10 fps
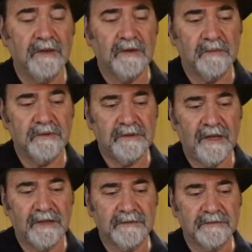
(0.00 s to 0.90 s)
Number
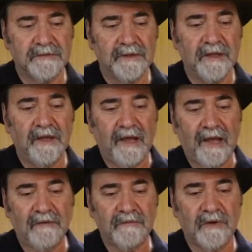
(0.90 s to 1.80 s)
10,
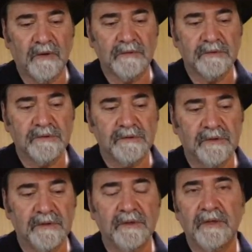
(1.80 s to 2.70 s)
half notes.
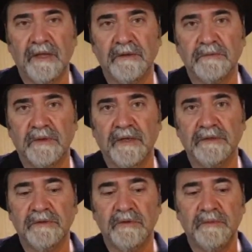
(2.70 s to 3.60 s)
Each one
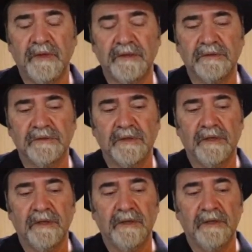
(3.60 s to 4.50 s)
gets 2 beats.
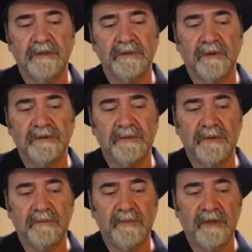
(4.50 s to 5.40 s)
It's going to
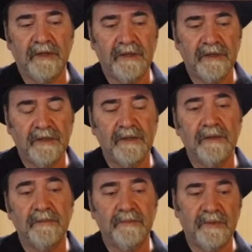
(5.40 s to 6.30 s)
be B,
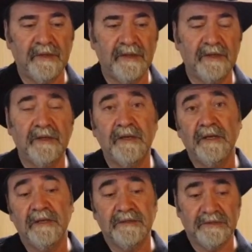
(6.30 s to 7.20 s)
B,
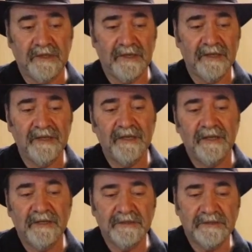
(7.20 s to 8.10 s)
C,
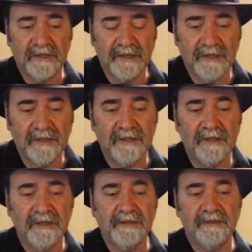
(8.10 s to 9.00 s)
C,
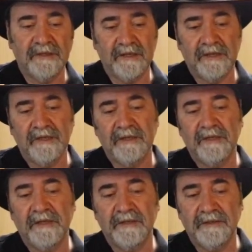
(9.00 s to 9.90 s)
D,
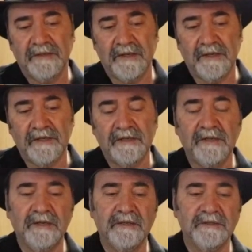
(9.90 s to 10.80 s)
D,
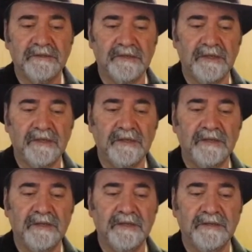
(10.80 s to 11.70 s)
C,
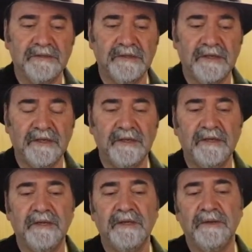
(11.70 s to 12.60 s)

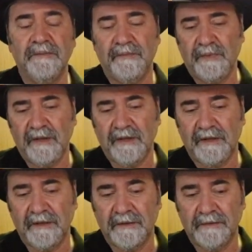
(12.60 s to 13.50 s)
C, B.